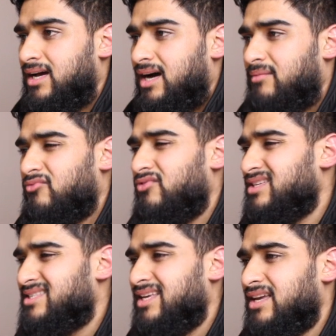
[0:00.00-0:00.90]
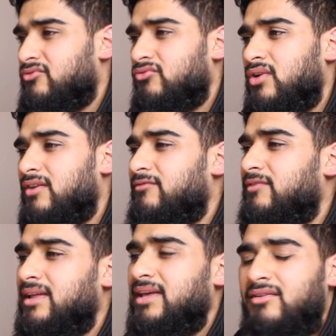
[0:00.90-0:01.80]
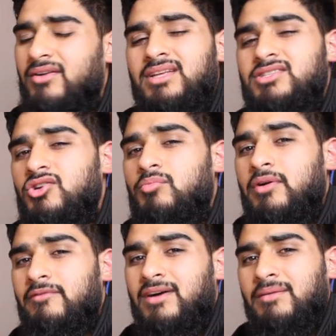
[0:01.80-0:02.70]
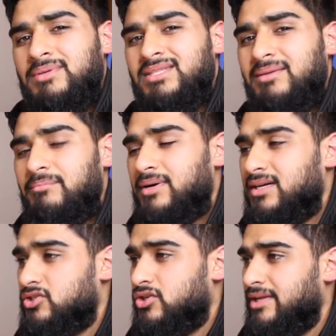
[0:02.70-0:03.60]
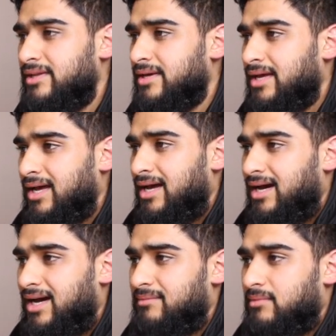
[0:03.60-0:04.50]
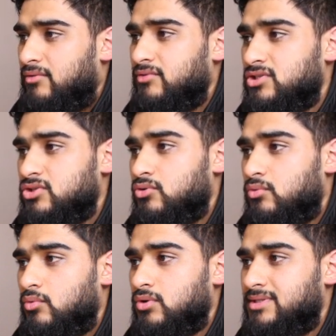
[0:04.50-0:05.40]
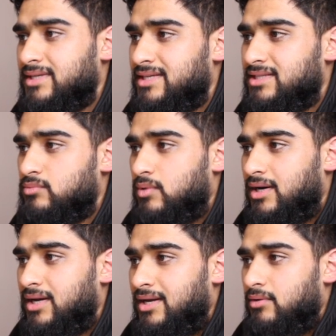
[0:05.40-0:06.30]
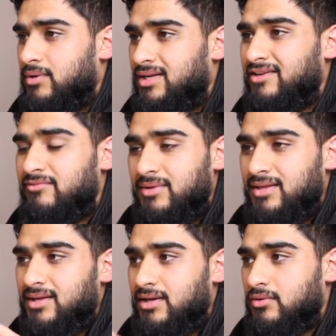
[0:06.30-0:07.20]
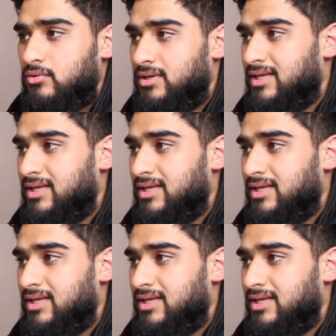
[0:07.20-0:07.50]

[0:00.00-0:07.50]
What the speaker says: I'm risking roughly around 0.5% per trade, and my risk to rewards is what will give me the good